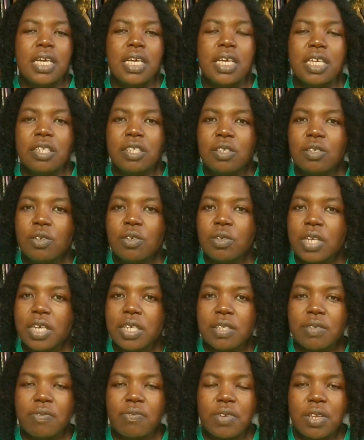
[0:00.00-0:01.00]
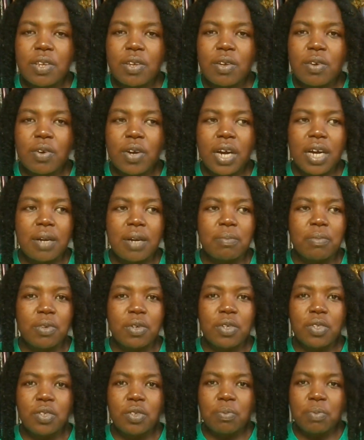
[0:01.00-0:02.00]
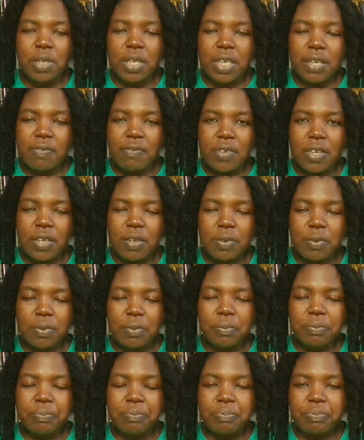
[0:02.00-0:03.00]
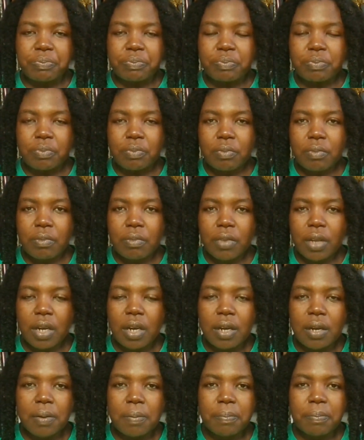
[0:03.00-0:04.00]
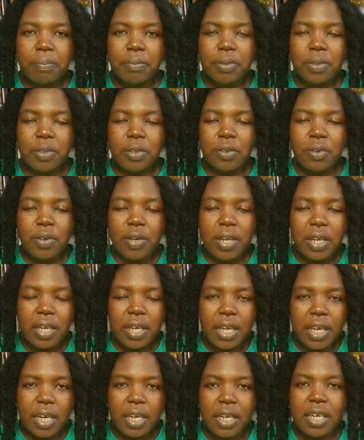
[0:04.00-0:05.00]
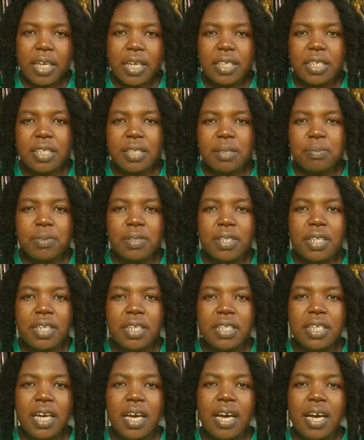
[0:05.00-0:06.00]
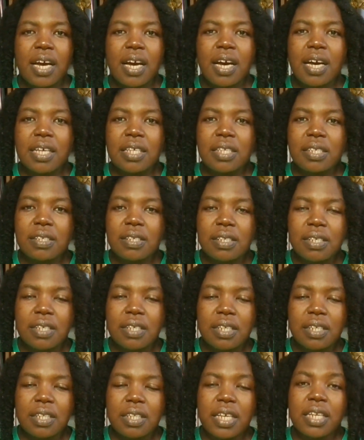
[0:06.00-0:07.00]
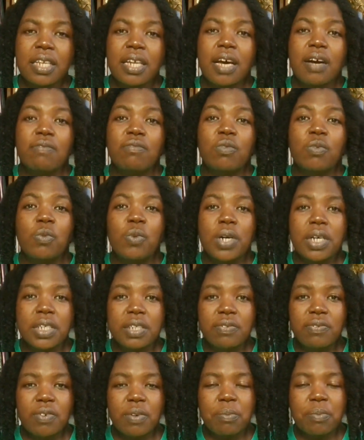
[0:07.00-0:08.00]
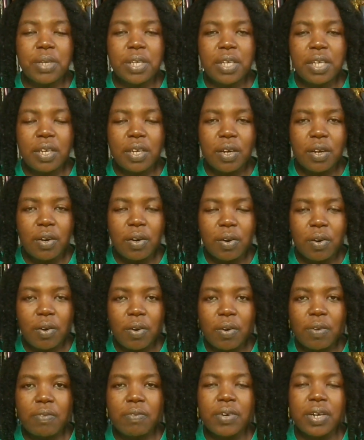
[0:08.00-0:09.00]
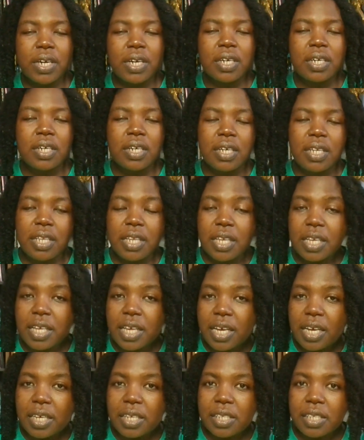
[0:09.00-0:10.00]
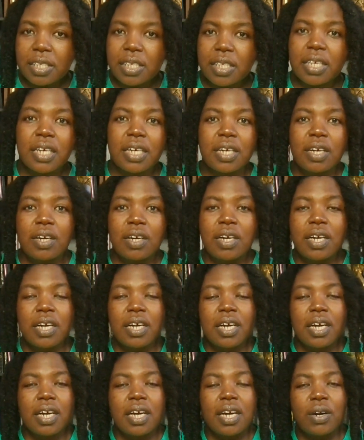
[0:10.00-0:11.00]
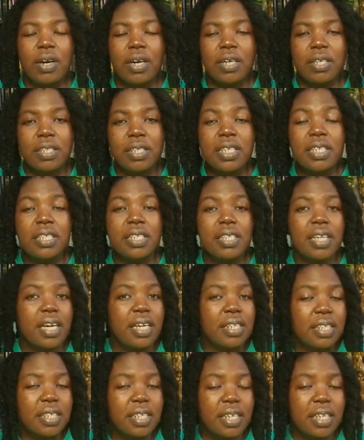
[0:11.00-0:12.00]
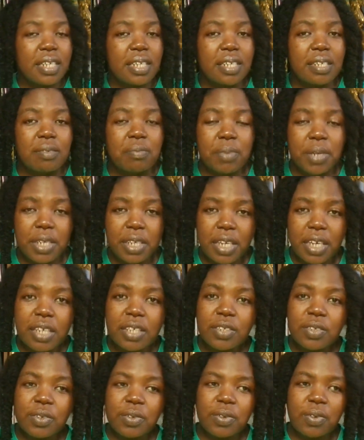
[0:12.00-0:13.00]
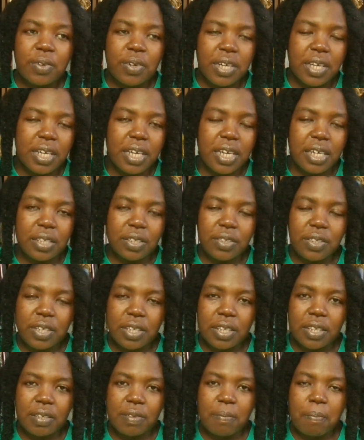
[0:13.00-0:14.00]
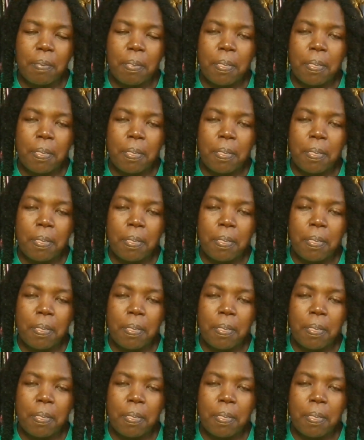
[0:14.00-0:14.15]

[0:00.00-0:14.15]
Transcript: In today's video, I'm going to be giving you, hair care tips that have worked for me over the years since I started my natural hair journey.